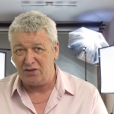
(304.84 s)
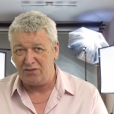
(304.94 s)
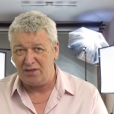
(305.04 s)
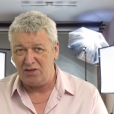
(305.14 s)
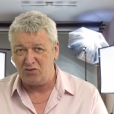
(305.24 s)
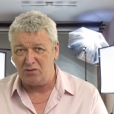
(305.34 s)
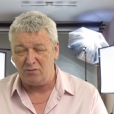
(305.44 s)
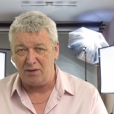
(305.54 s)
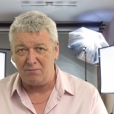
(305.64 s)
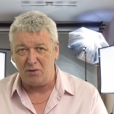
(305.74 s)
Cathedral,
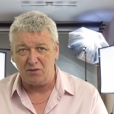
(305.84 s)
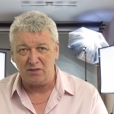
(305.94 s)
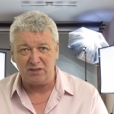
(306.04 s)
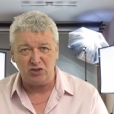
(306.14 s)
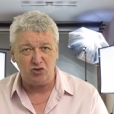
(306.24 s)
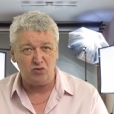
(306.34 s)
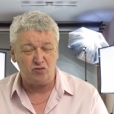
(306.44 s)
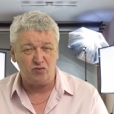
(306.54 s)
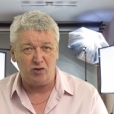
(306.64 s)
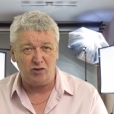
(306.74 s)
where monarchs had used
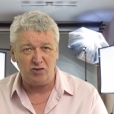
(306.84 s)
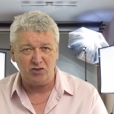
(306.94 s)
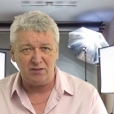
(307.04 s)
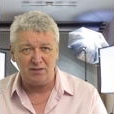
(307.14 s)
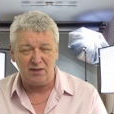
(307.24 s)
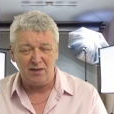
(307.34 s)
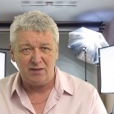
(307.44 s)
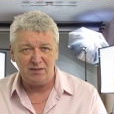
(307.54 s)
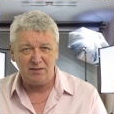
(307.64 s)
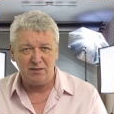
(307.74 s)
royal lodgings
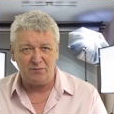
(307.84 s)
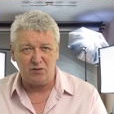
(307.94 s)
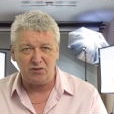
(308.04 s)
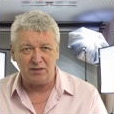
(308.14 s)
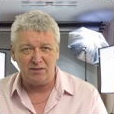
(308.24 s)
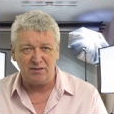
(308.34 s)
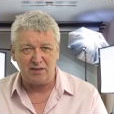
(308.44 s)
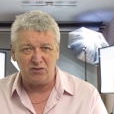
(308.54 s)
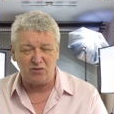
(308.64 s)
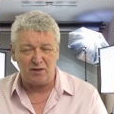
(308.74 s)
since the 14th
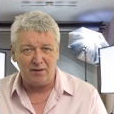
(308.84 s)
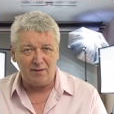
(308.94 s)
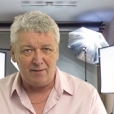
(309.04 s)
century.